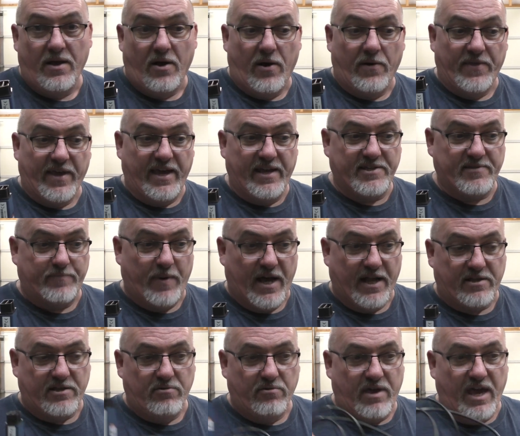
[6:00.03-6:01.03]
on this,
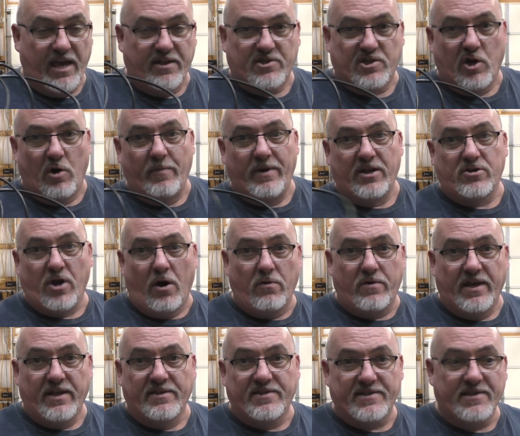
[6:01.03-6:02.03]
but you get so many
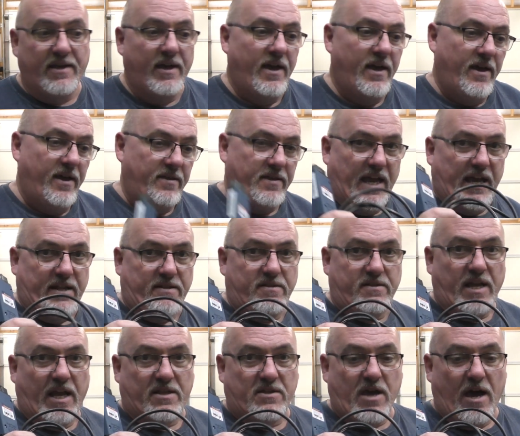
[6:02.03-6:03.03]
tokens that
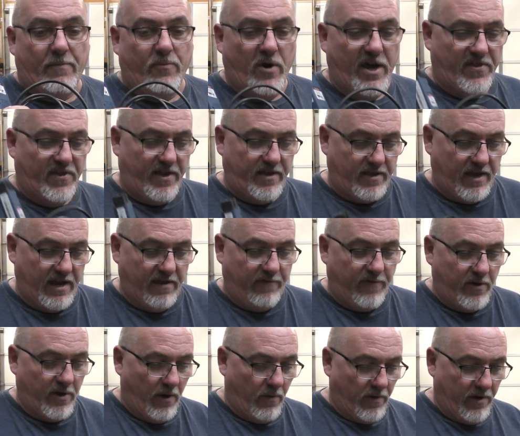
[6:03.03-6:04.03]
come with it, and if
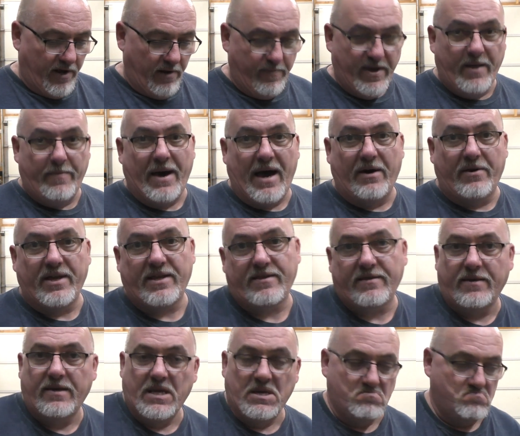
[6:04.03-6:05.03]
you know a little bit about it,
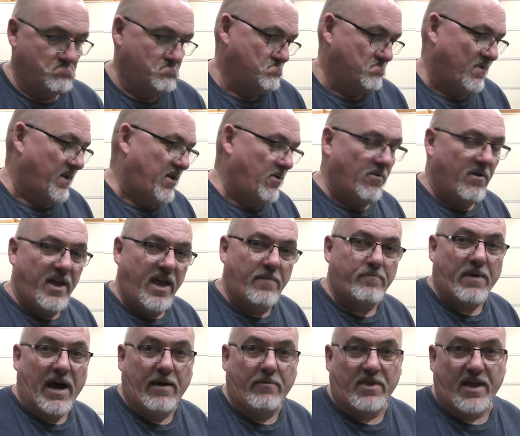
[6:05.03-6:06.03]
you can get
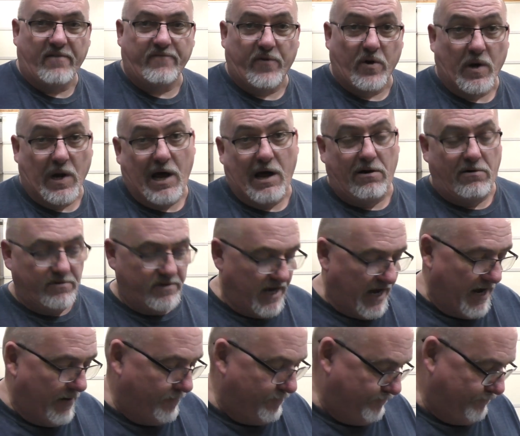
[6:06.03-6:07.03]
by with that for a long
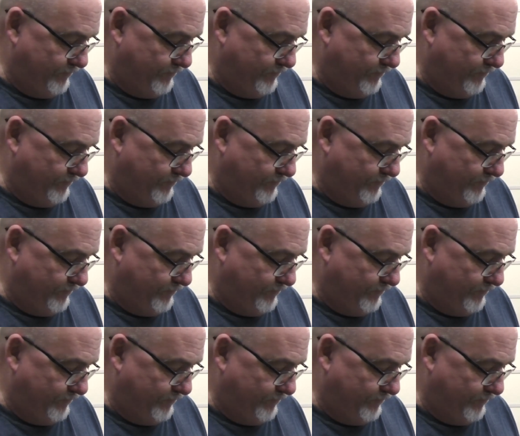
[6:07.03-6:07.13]
time.